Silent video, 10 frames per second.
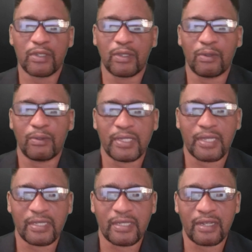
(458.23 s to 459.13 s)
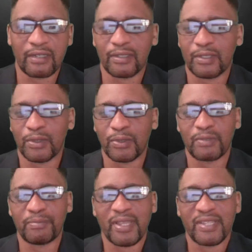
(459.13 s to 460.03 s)
ago as I started the
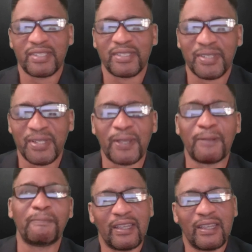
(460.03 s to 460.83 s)
Toastmasters Club,